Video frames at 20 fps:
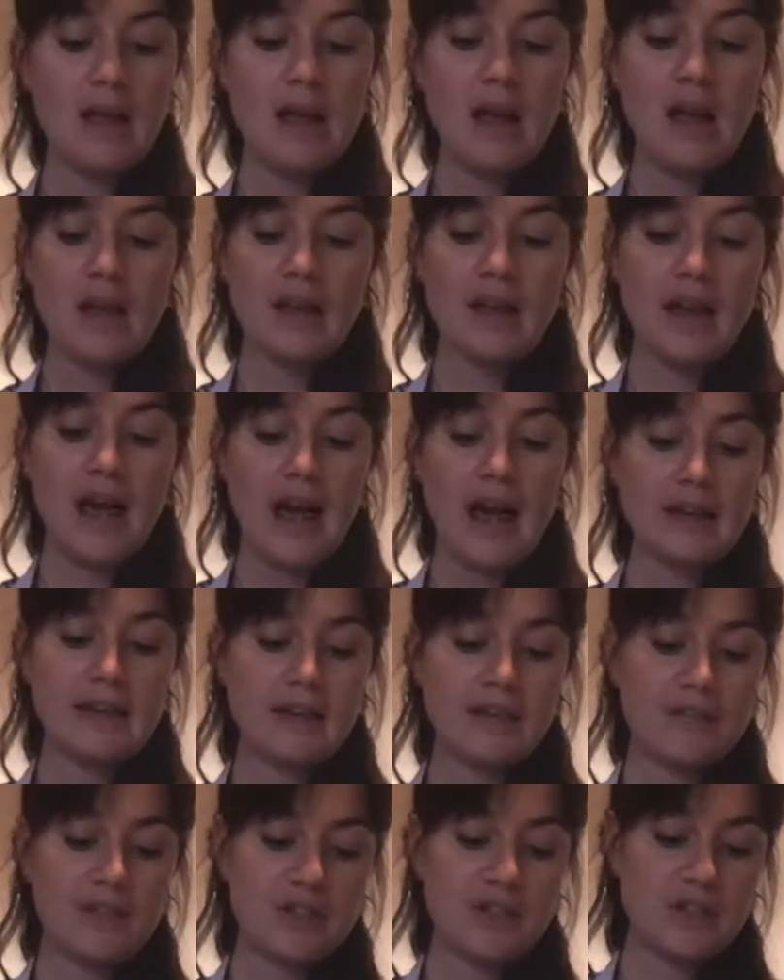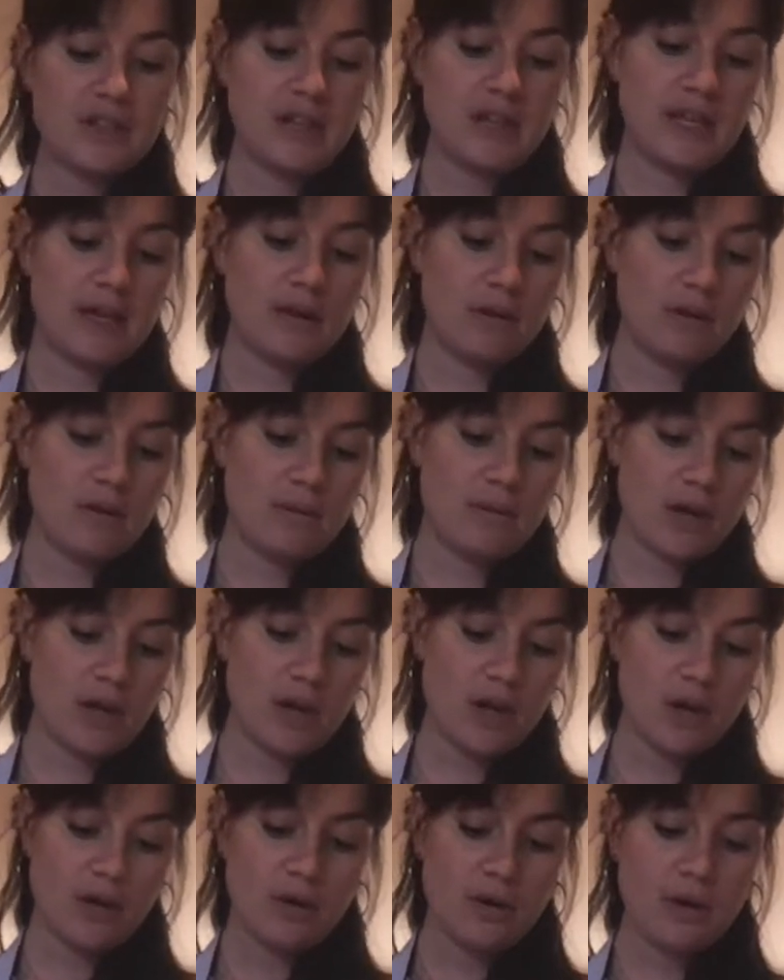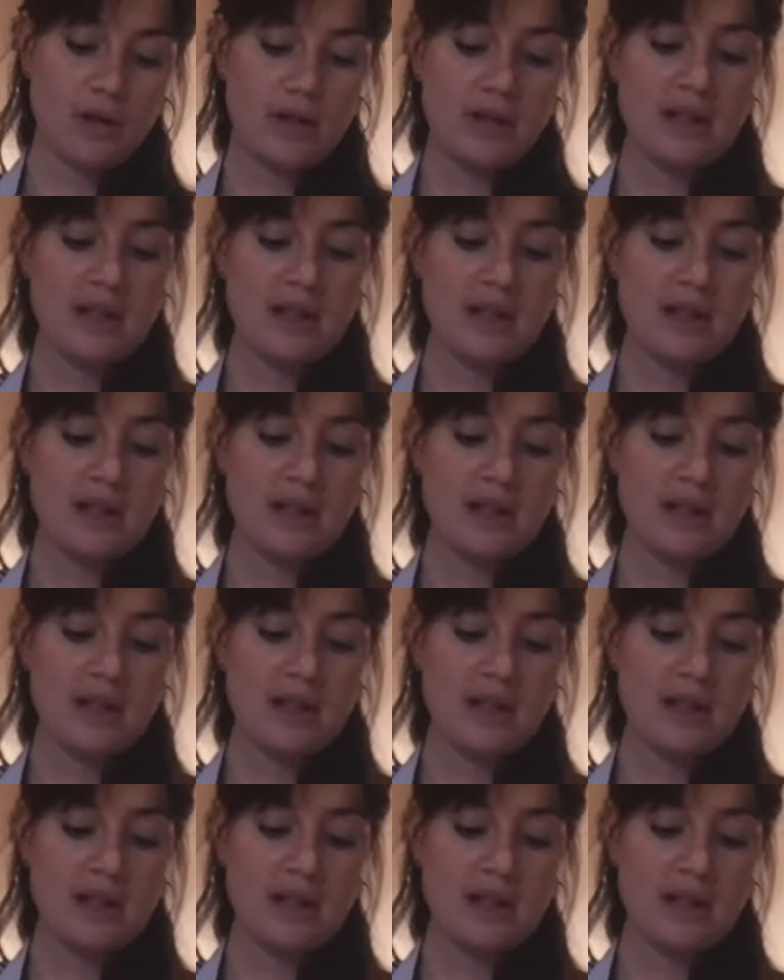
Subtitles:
Gonna add it efficiently all in one go.